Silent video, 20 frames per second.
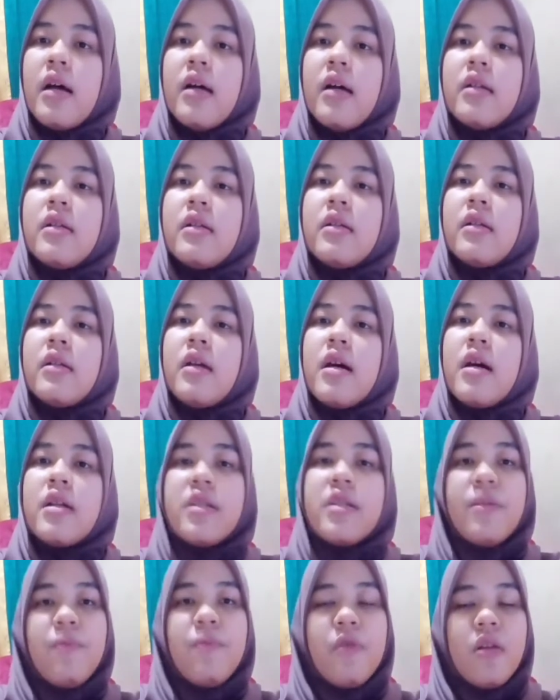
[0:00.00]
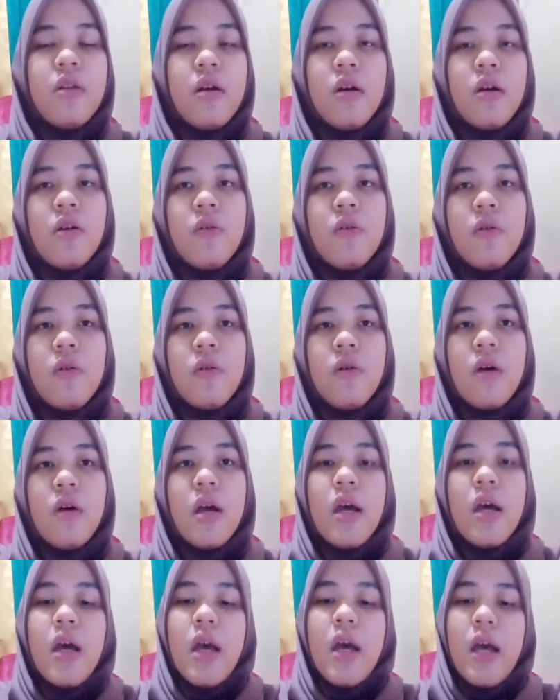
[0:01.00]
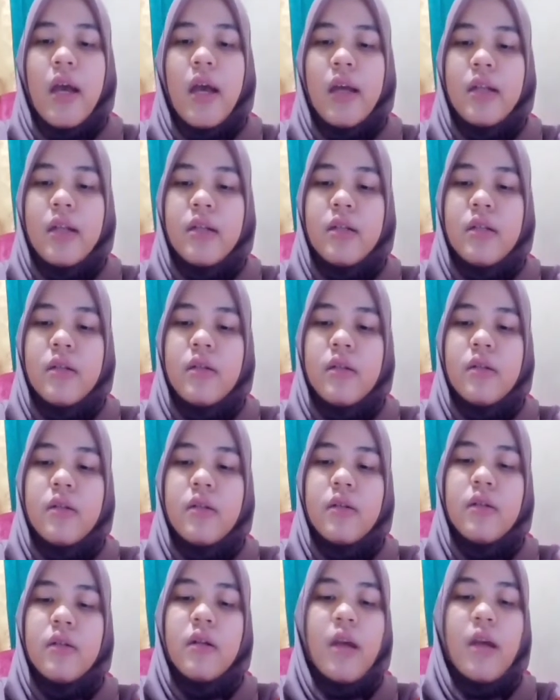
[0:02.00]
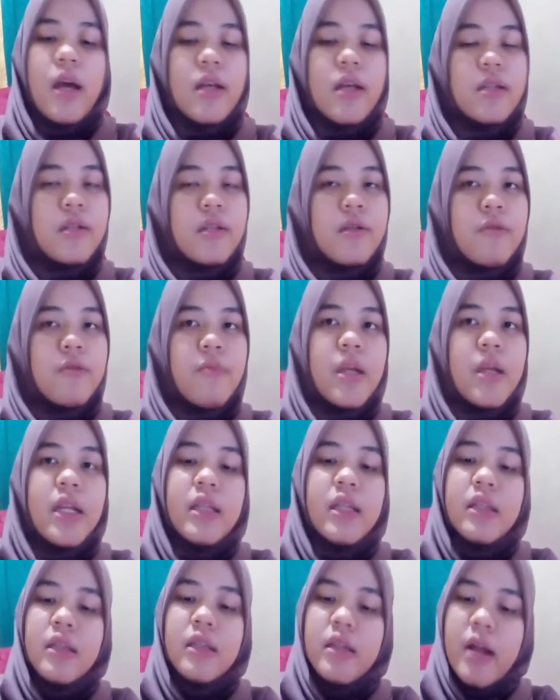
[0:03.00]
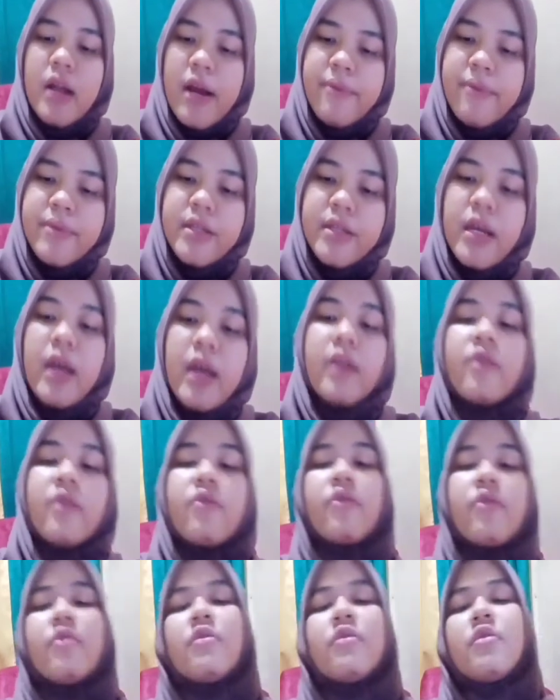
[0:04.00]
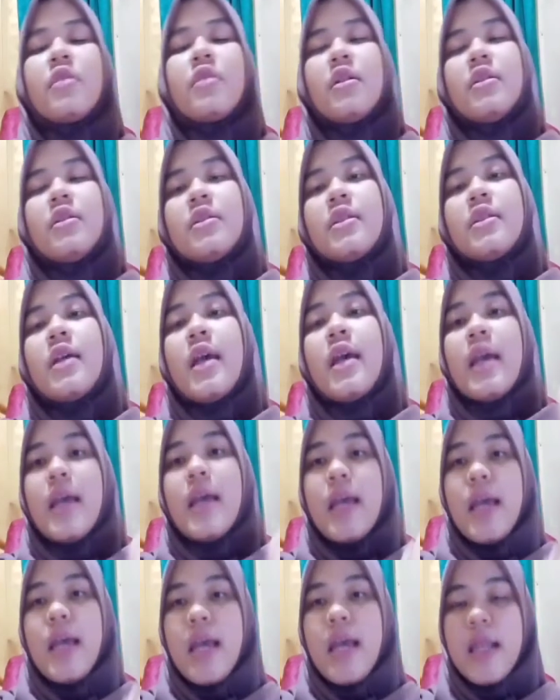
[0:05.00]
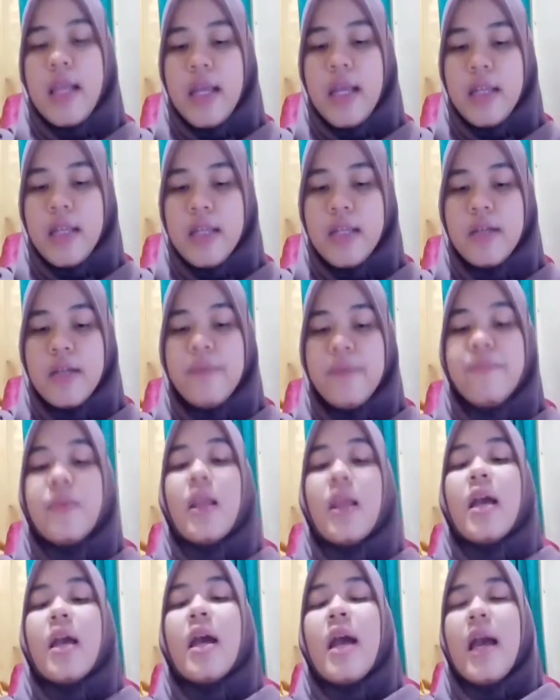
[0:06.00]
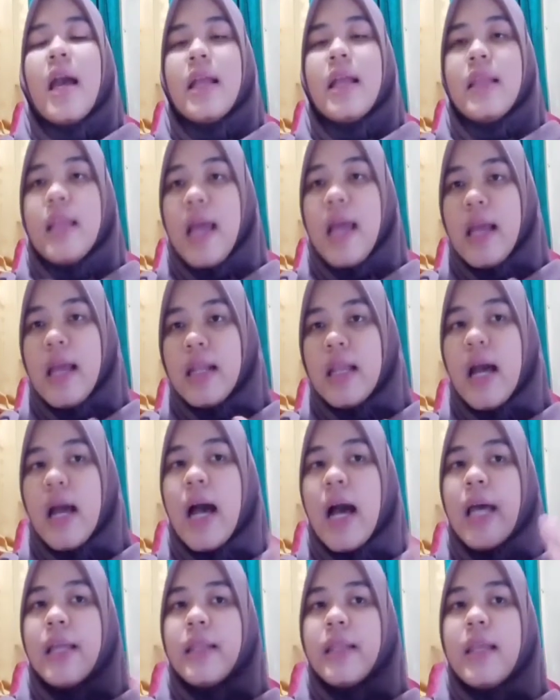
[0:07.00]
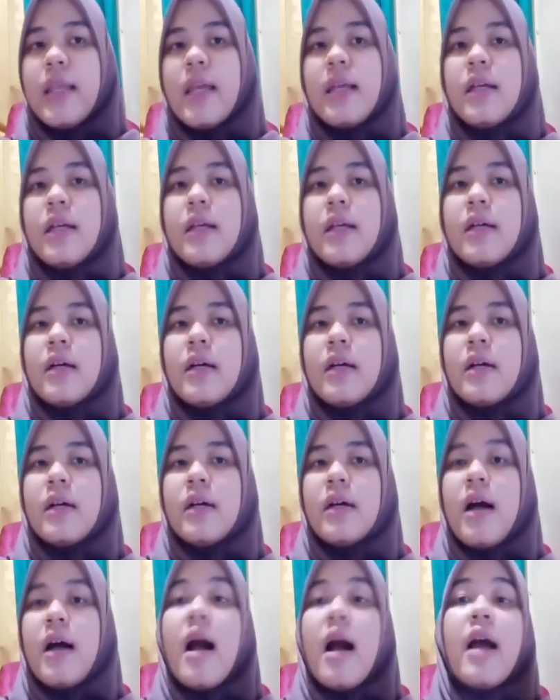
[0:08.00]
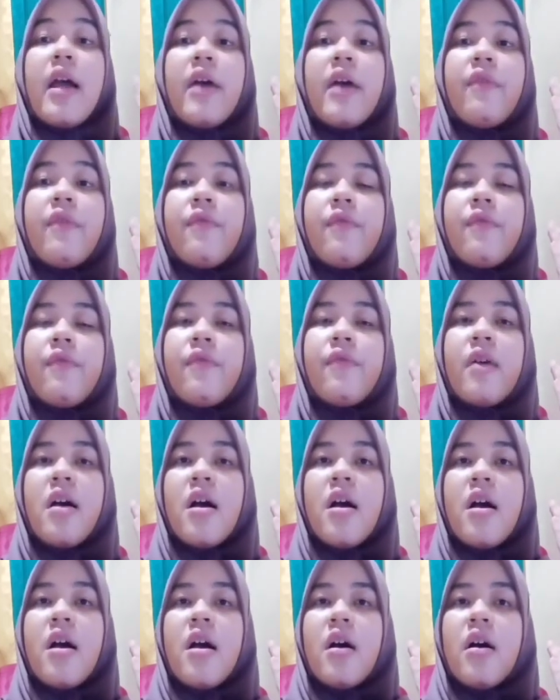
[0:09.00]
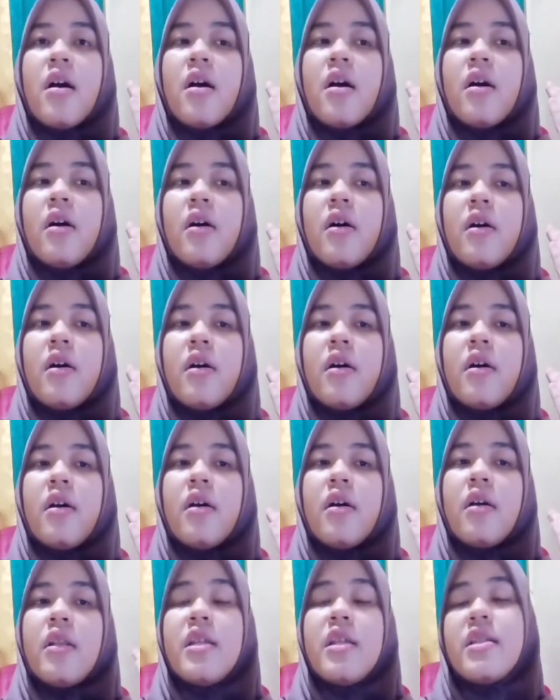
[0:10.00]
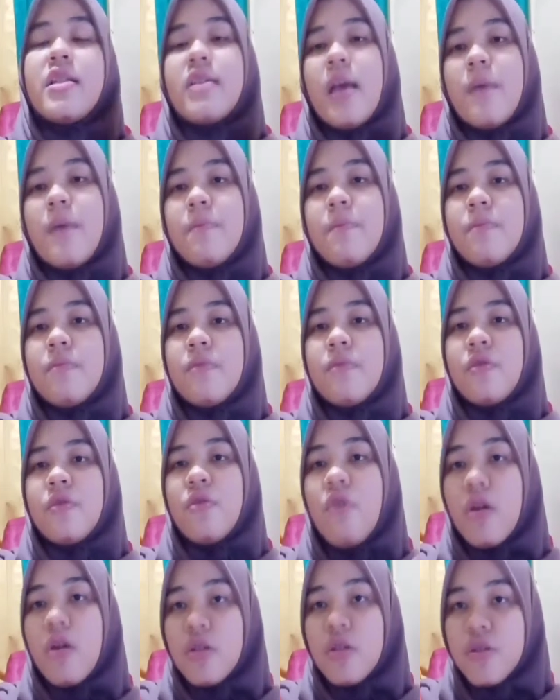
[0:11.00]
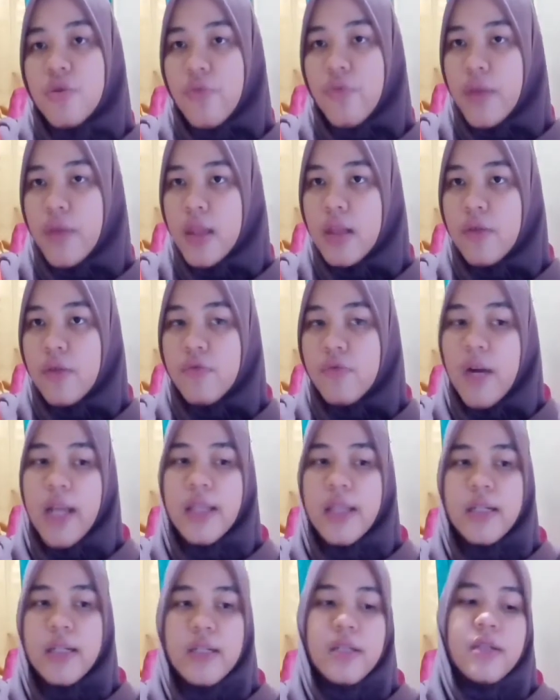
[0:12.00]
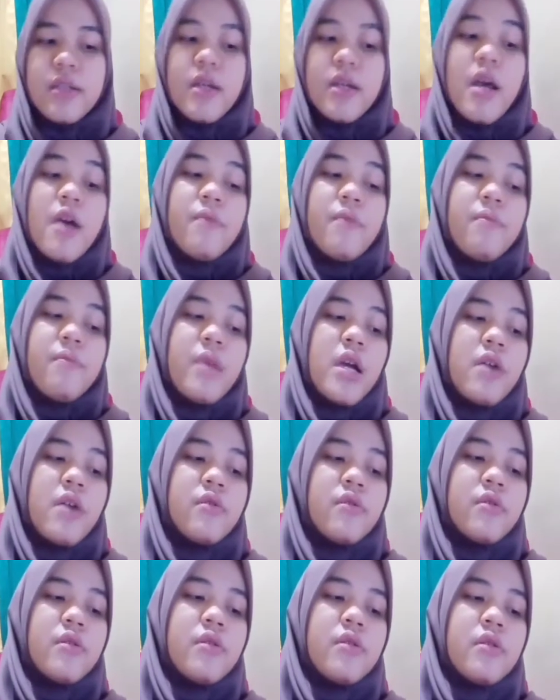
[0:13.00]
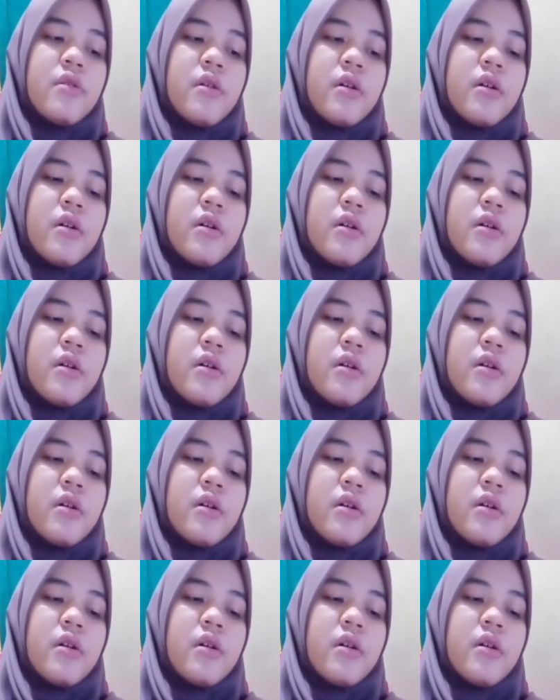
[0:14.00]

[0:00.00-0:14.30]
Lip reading: an archipelago and has many tribes and cultures in it. And then I think I have the same goals with the writers, because